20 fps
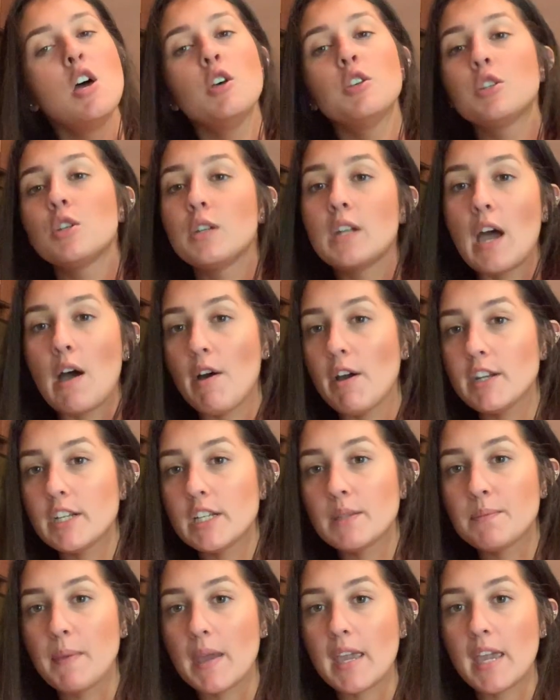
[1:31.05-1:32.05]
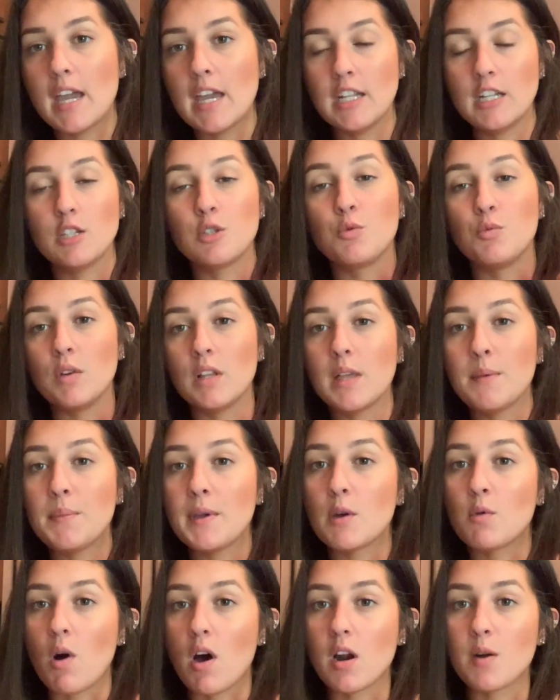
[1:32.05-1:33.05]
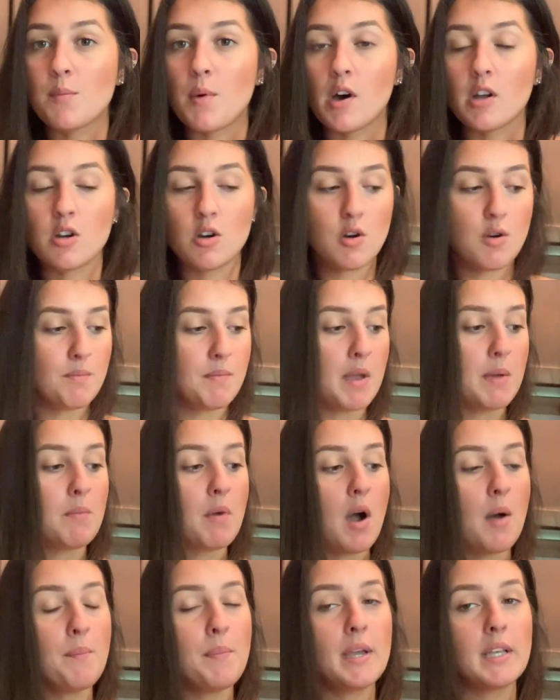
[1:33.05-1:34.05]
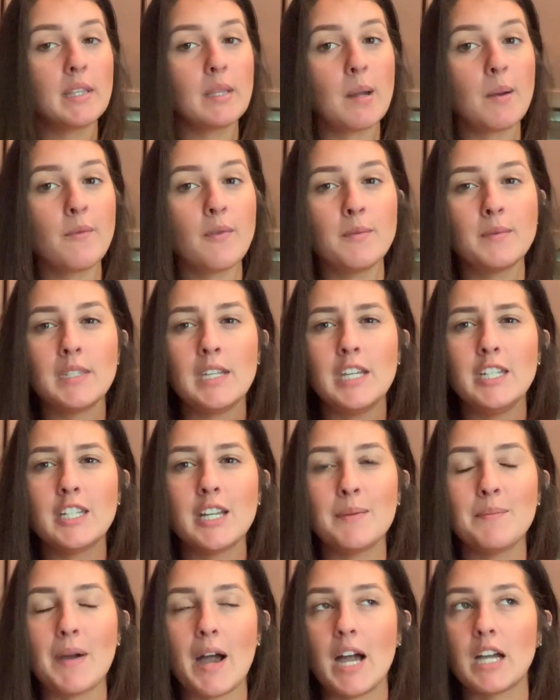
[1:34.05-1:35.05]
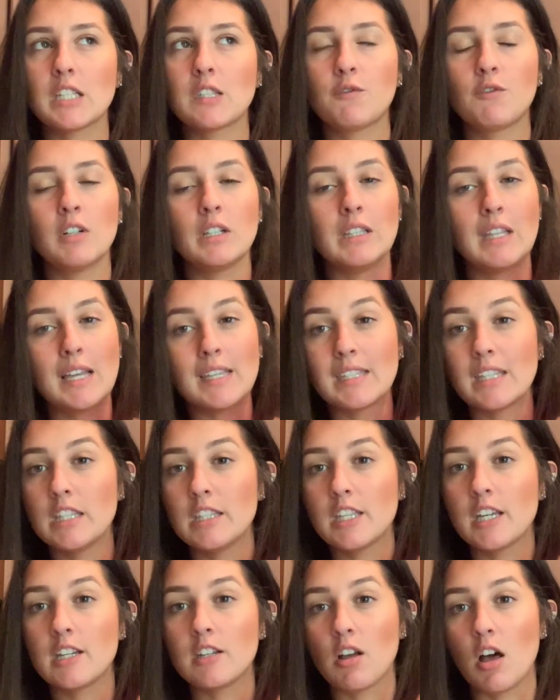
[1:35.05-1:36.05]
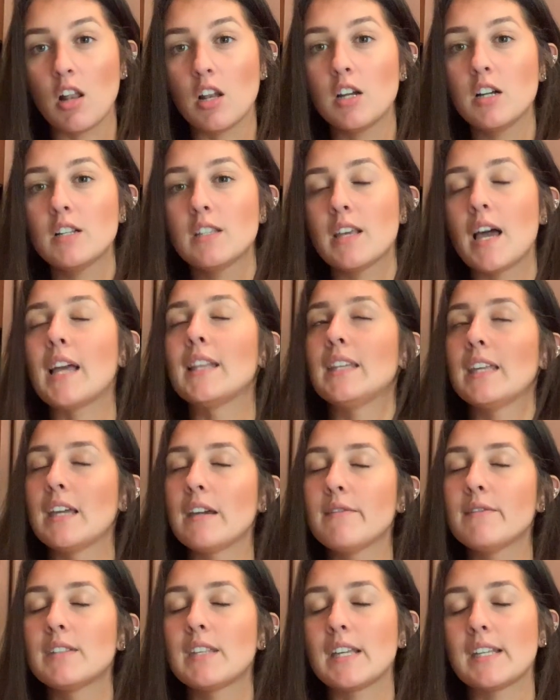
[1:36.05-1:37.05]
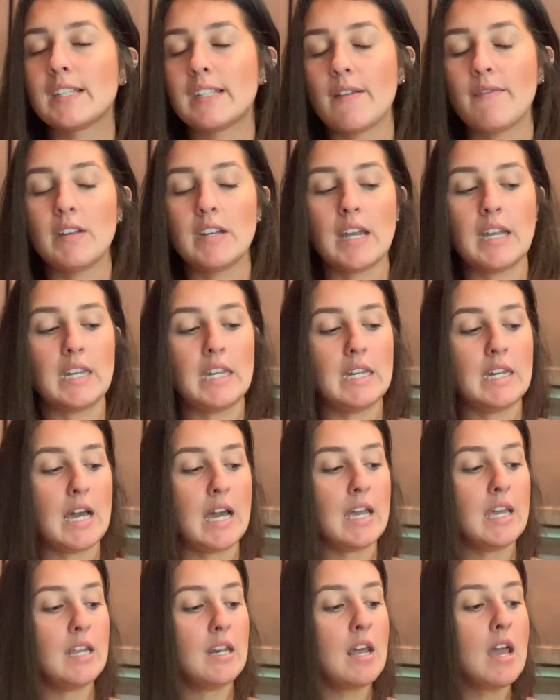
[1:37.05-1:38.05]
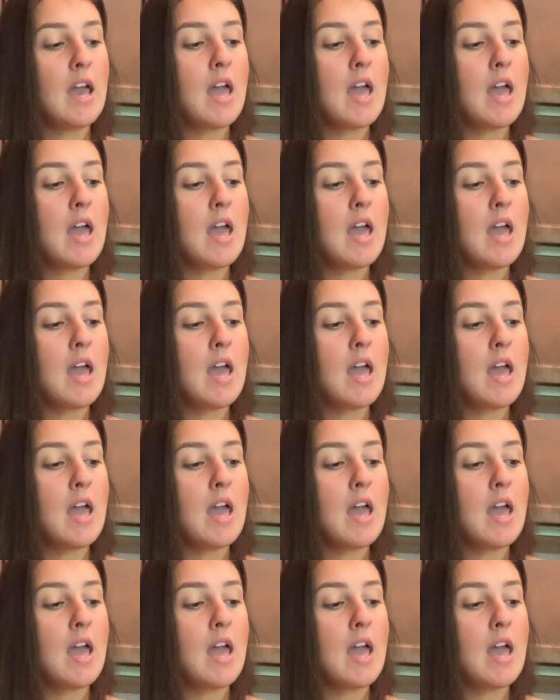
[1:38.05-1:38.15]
So now I just make it in this really big water bottle. My mom picked it up from TJ Maxx for less than $10. I think it was $7.99.